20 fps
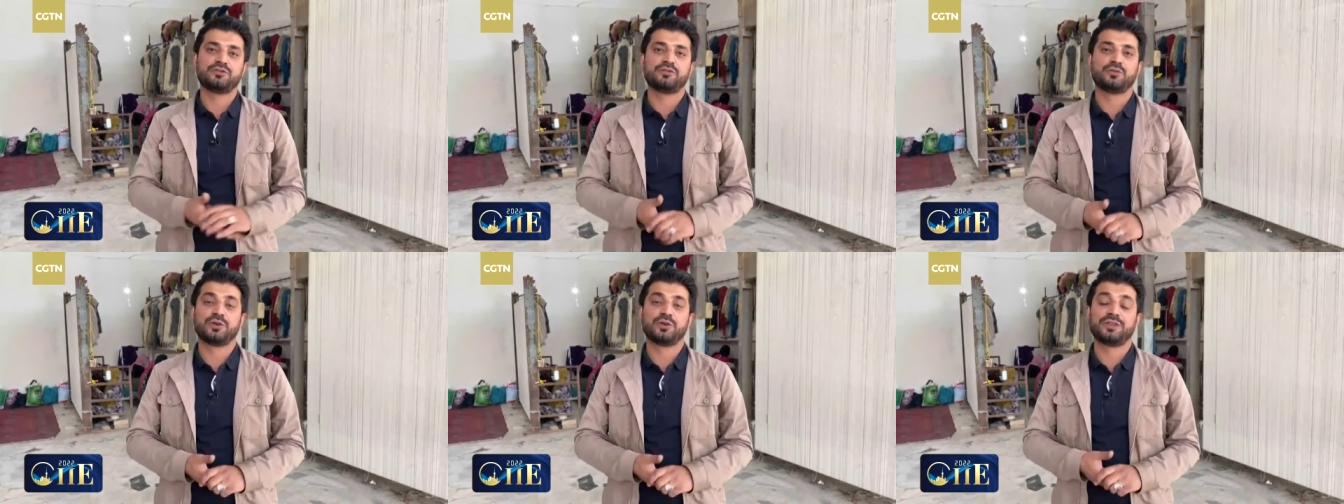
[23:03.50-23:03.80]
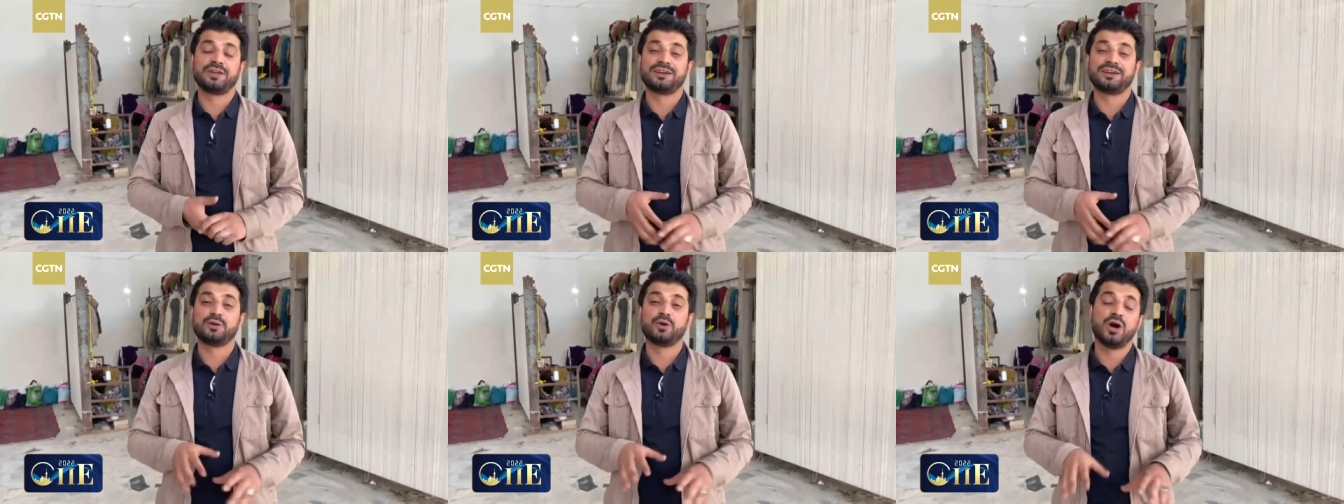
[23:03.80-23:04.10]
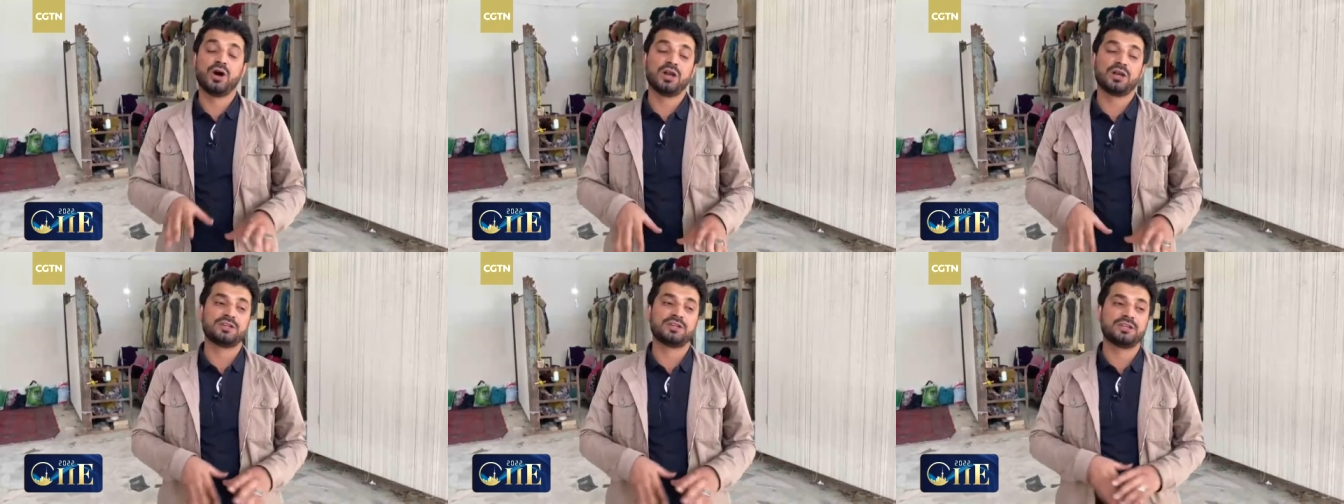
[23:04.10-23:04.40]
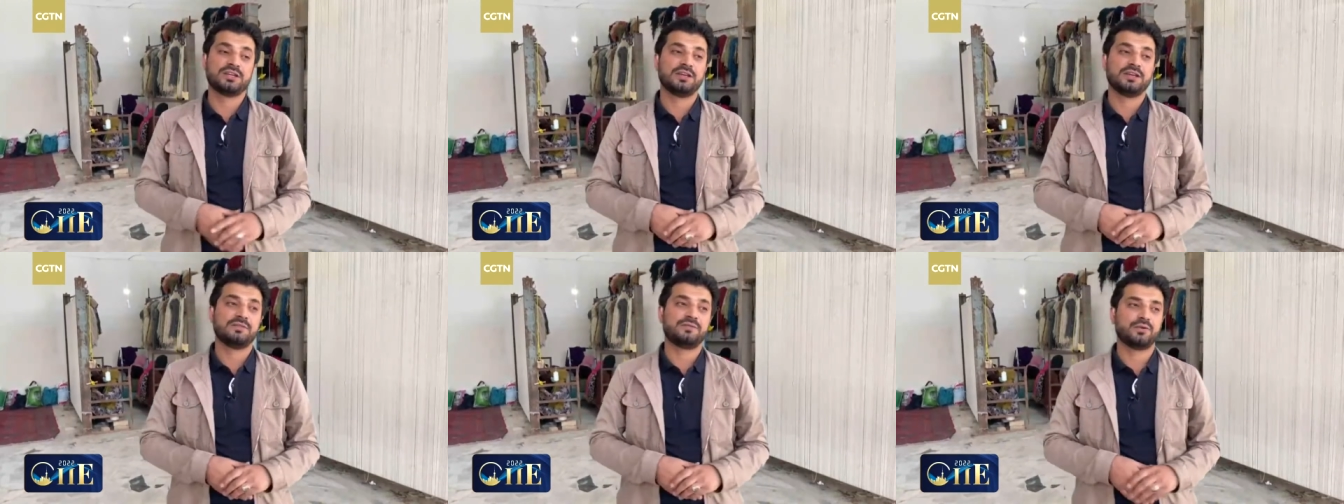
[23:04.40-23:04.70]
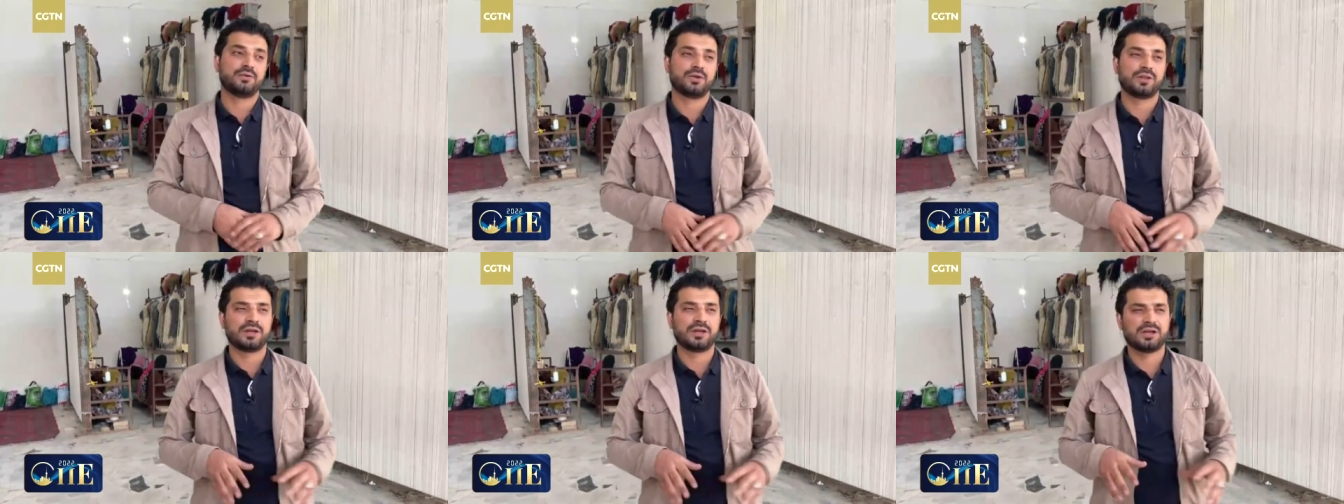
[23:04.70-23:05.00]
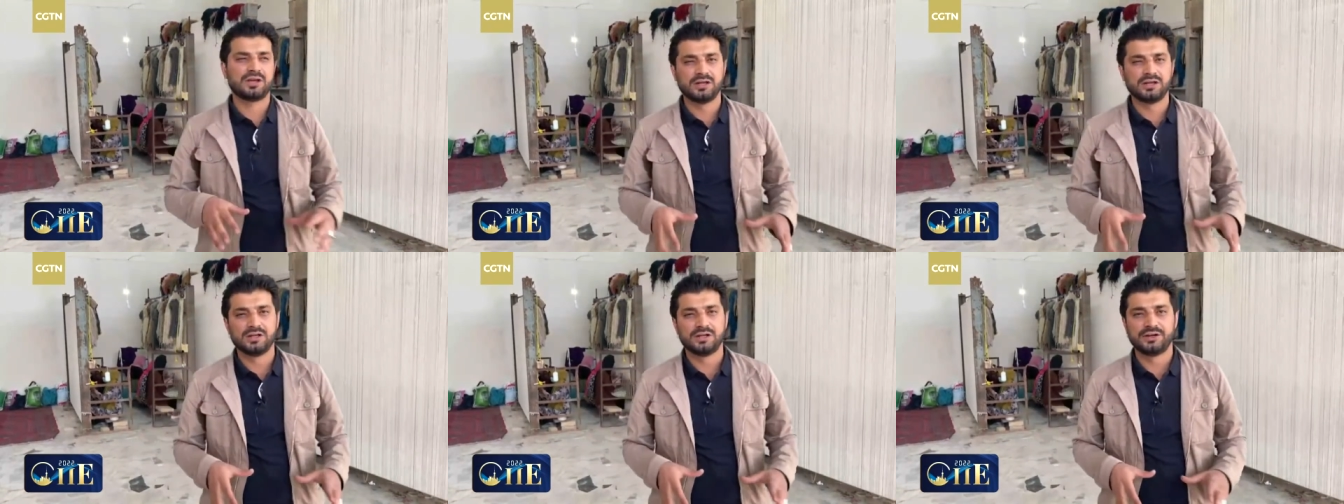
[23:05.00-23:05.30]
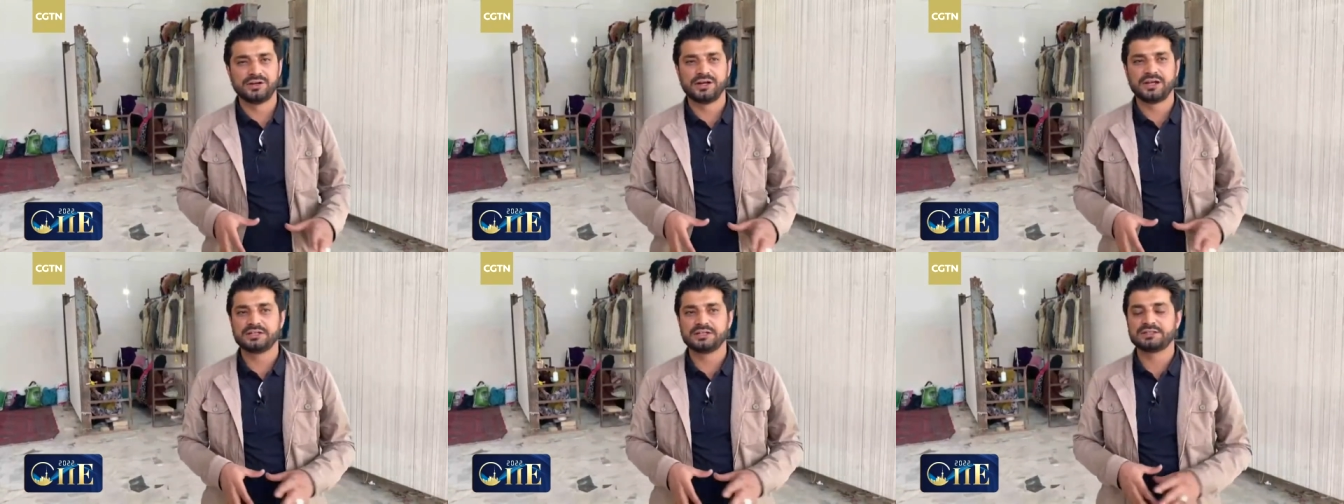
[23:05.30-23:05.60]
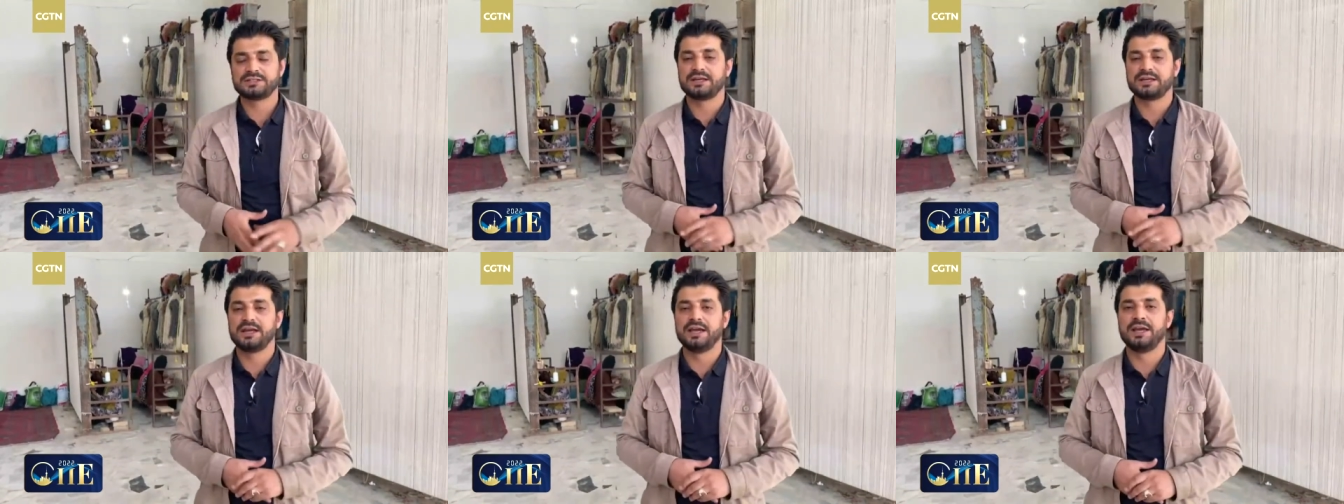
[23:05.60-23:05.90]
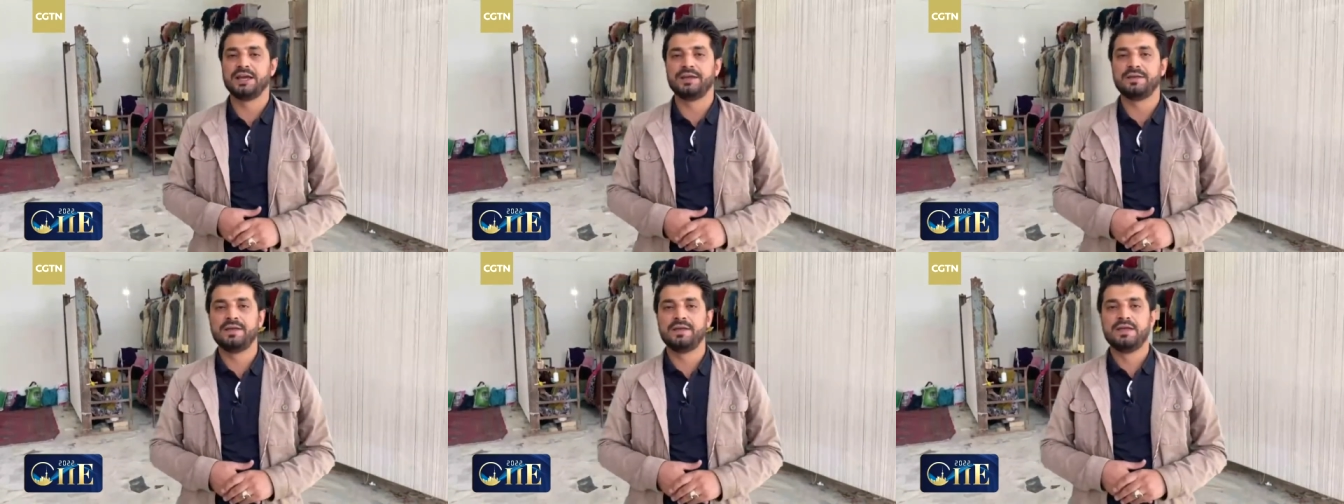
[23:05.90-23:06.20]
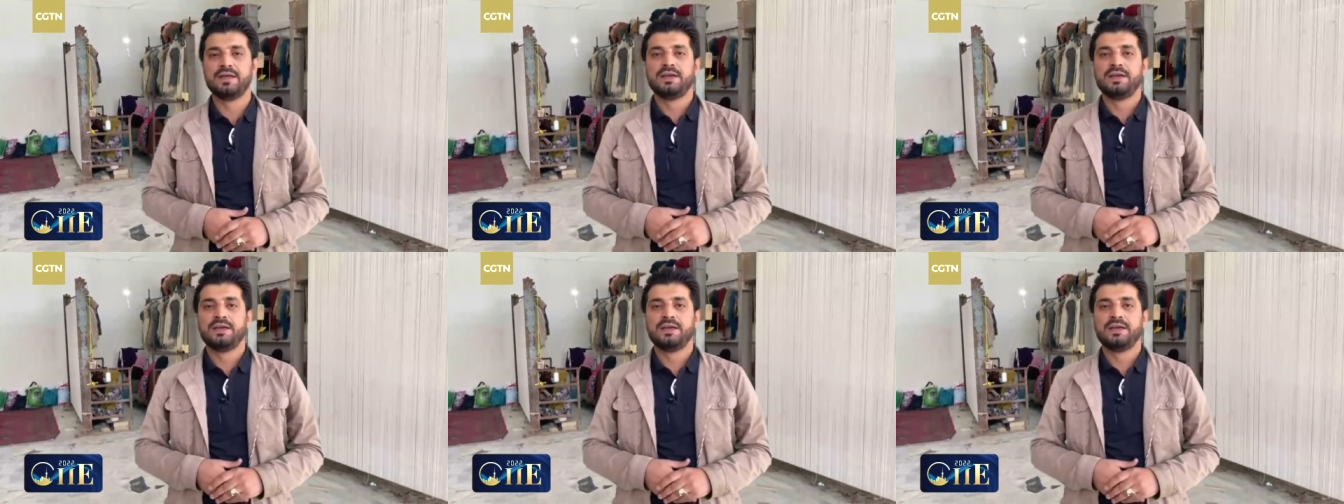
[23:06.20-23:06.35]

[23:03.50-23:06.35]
for their quality, for their colorings, and